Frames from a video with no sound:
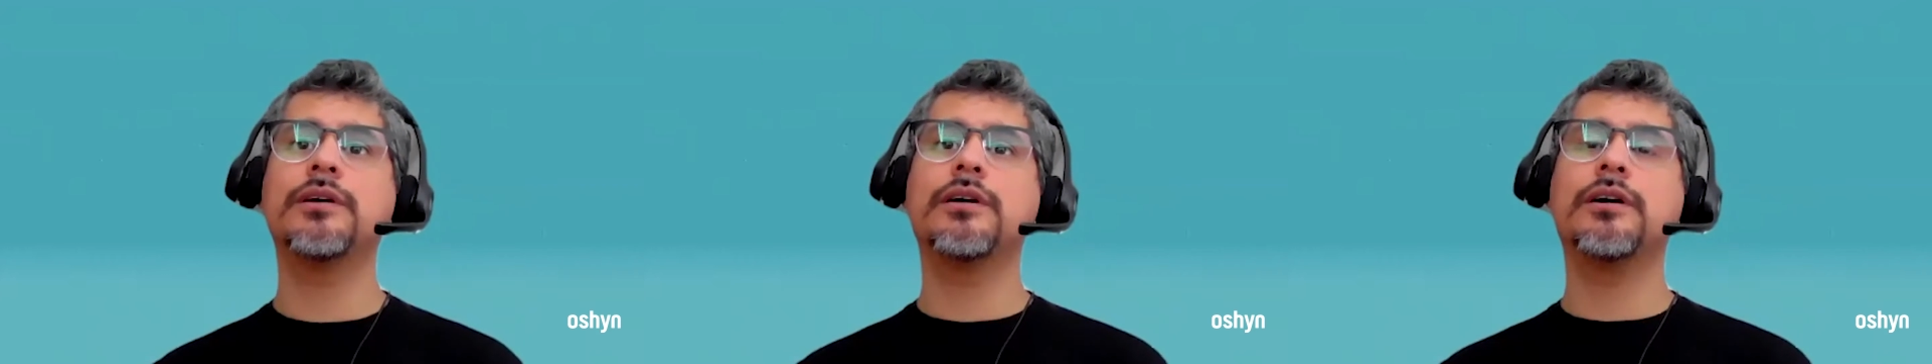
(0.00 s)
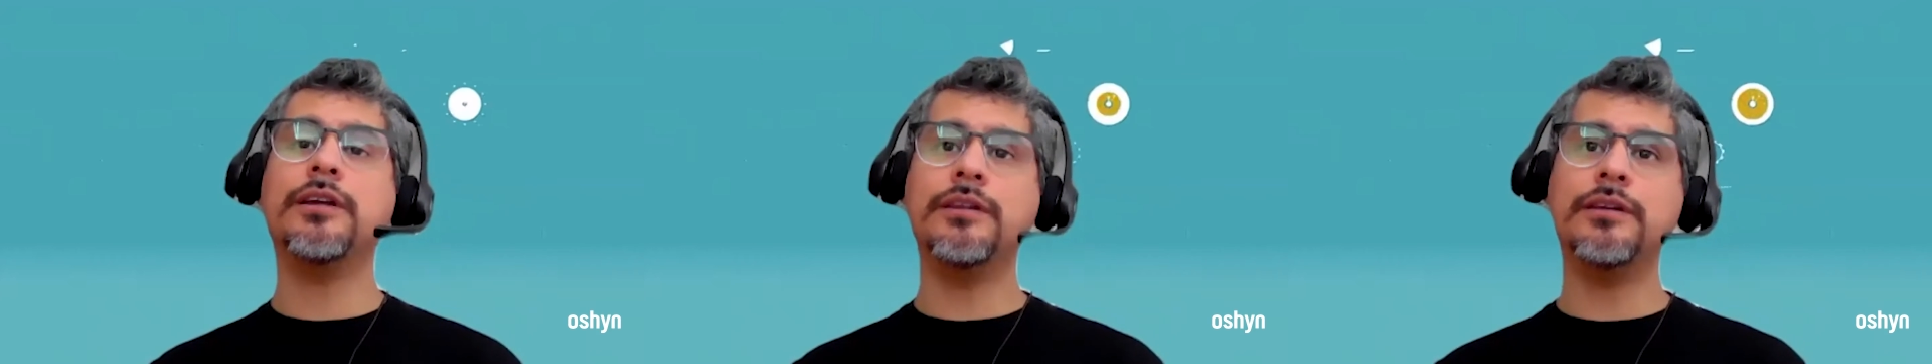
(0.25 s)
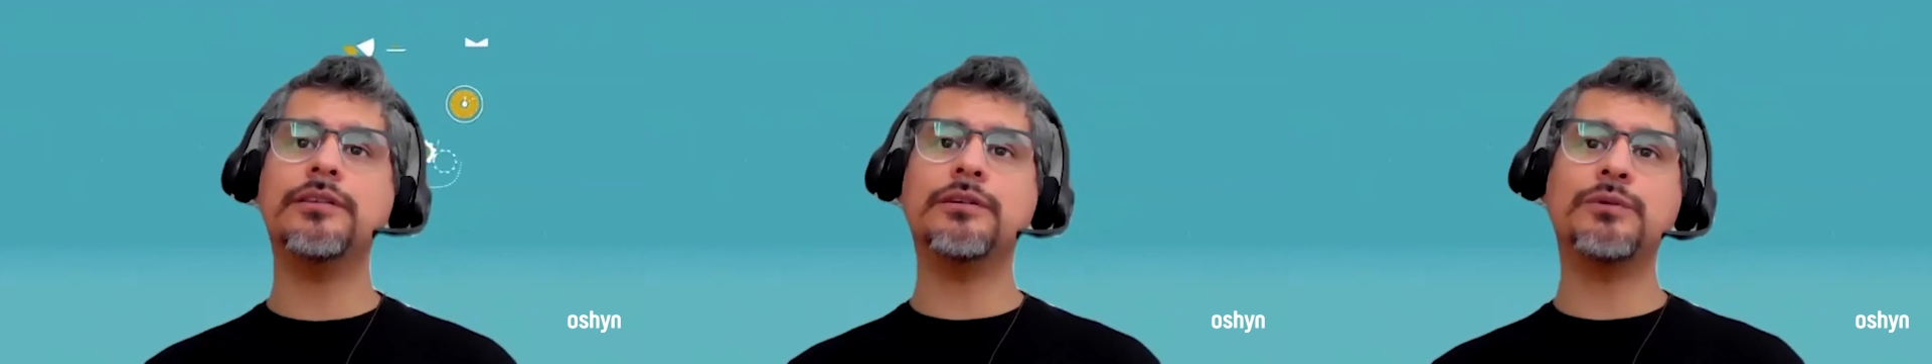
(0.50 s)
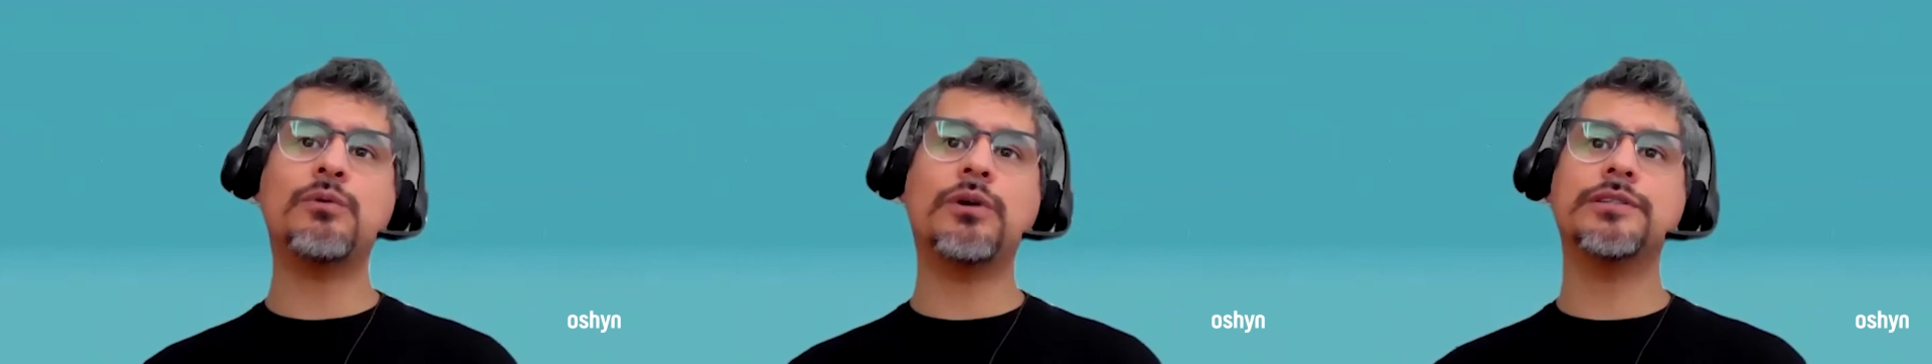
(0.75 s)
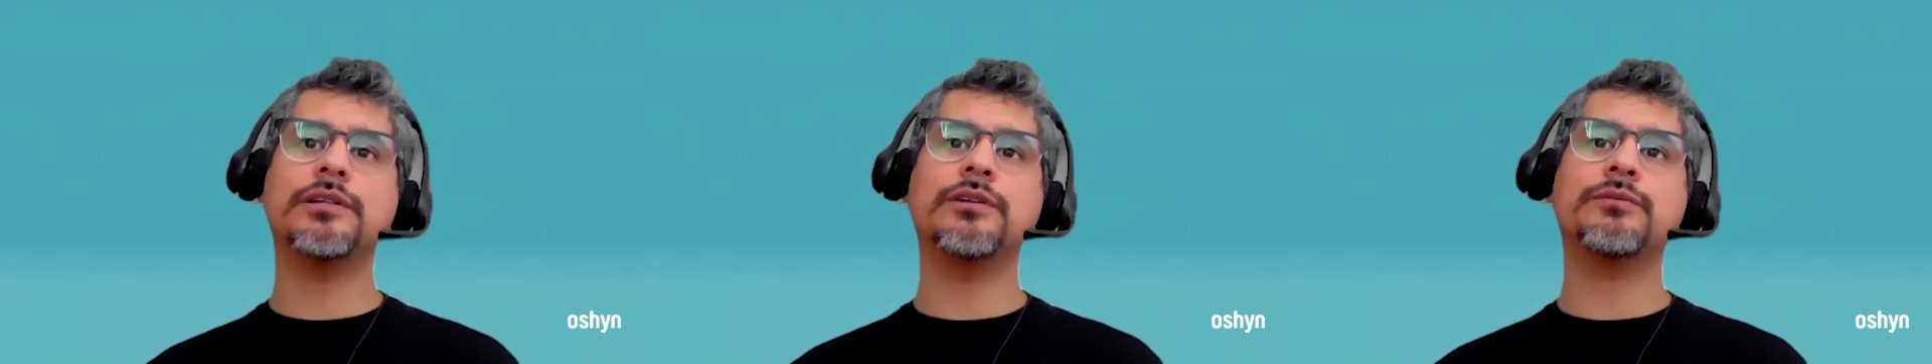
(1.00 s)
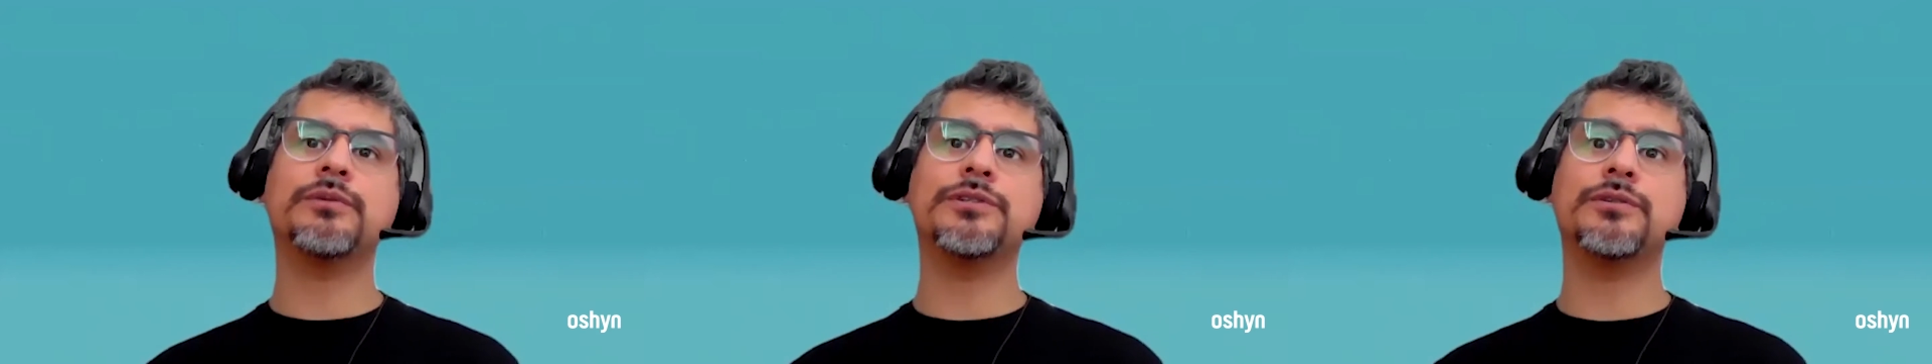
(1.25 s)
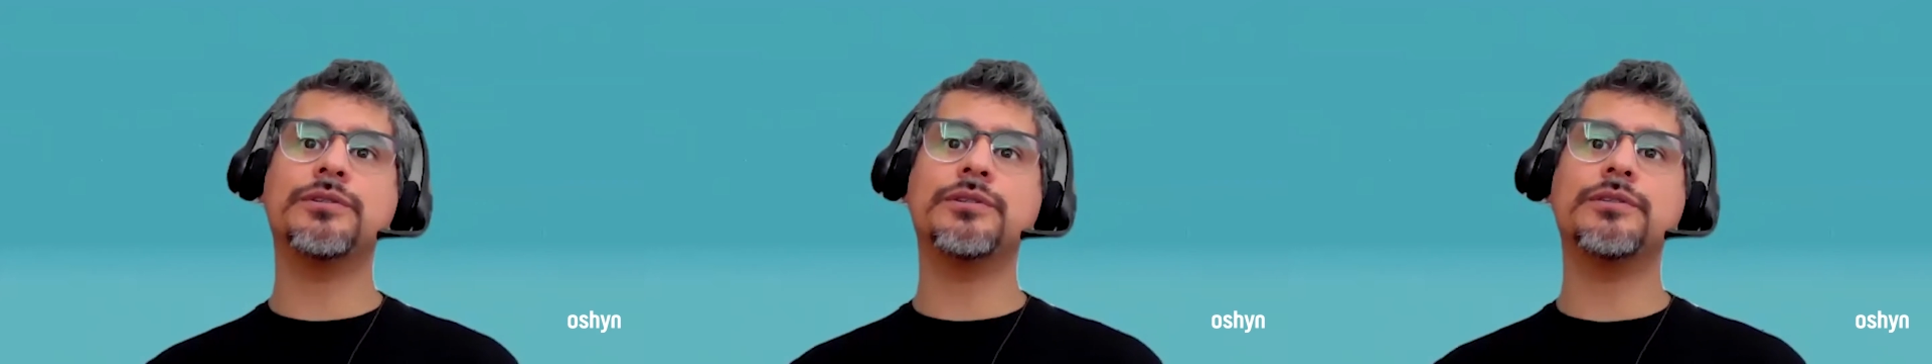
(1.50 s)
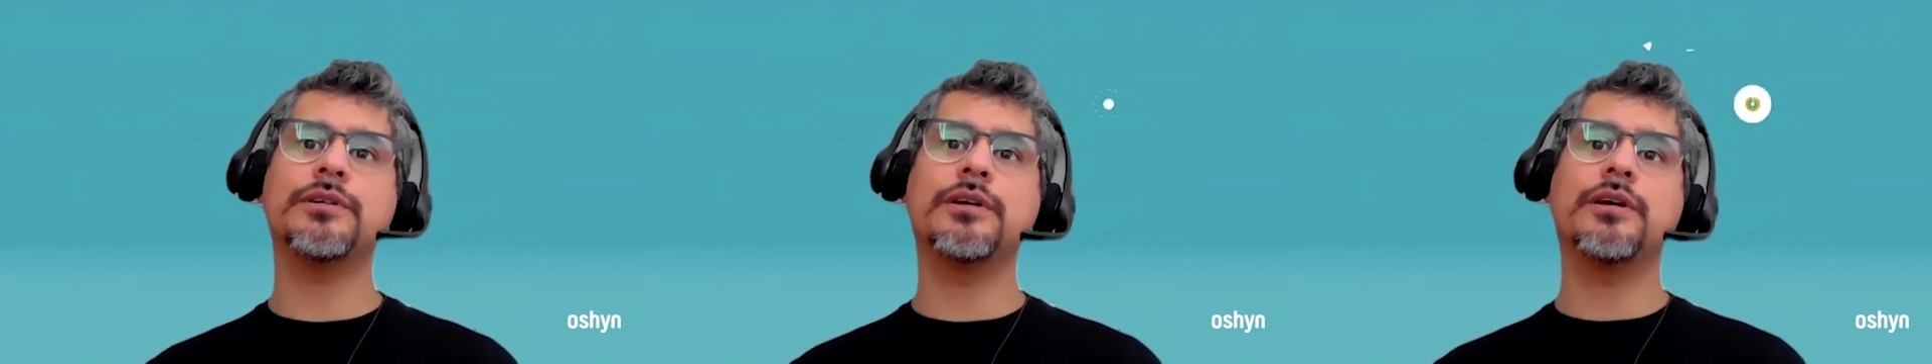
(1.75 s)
Yeah. It requires a lot of resources.